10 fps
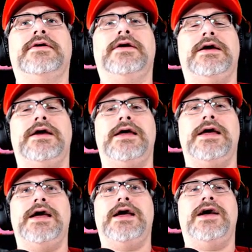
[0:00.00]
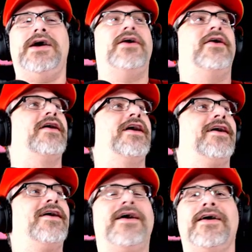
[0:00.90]
Oh!
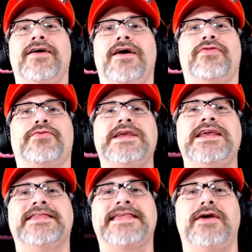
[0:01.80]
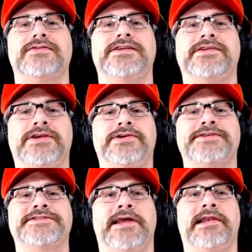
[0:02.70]
three thousand
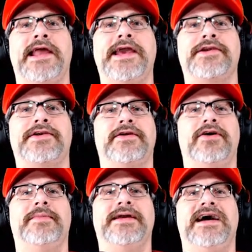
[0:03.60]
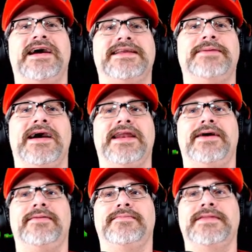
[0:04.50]
years later. Oh my god. Come on
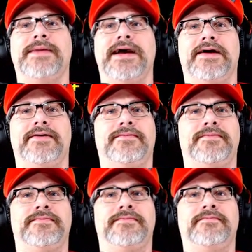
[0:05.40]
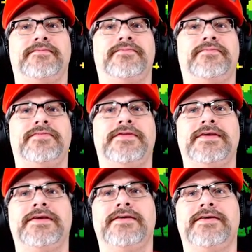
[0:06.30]
now. Come on now.
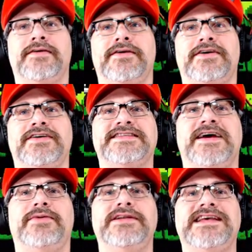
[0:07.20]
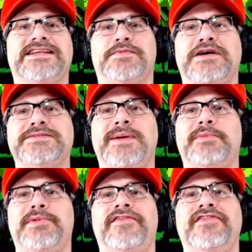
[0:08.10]
Or is that, what is that
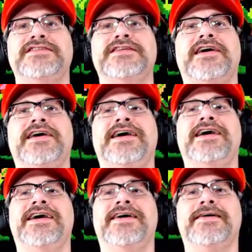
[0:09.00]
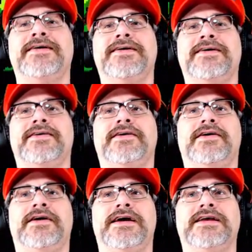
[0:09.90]
SpongeBob reference?
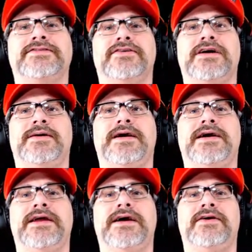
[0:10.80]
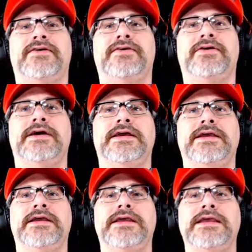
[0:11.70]
Alright, so come on now.
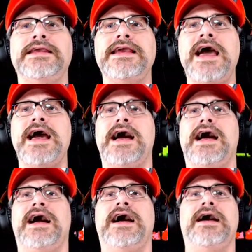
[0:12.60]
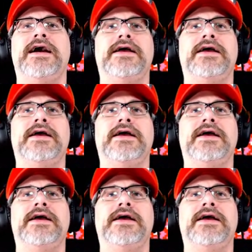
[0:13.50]
Hoy-yah!